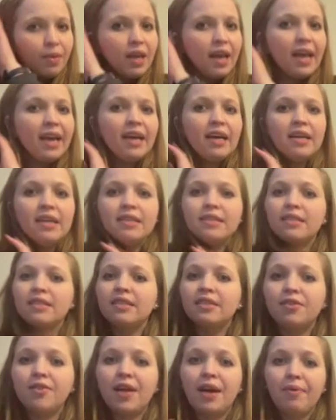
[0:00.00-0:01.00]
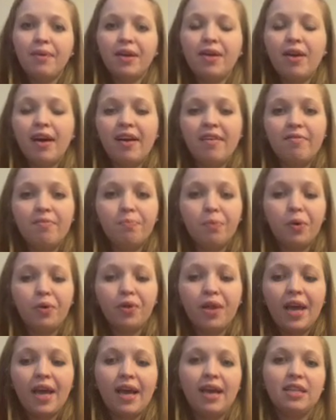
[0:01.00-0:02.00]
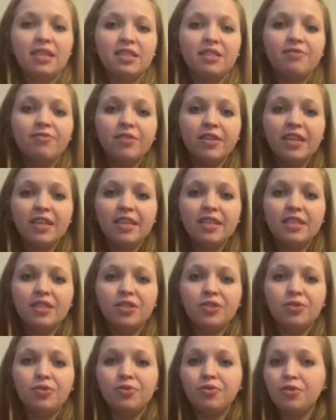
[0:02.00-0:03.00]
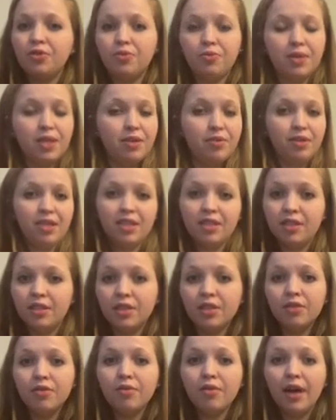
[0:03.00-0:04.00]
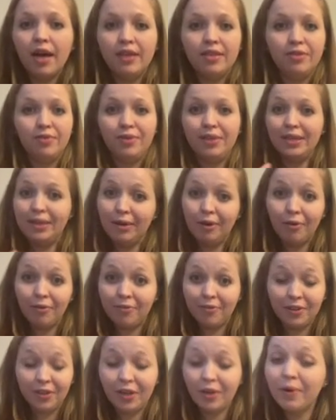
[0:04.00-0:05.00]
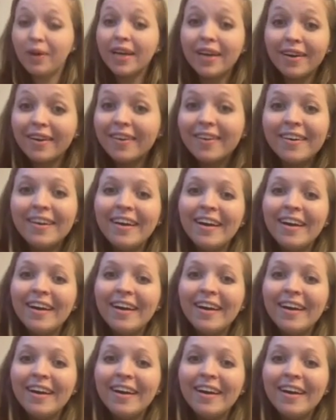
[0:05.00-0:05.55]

And so that way you have both hands free to do what you need to do and do it hopefully quicker.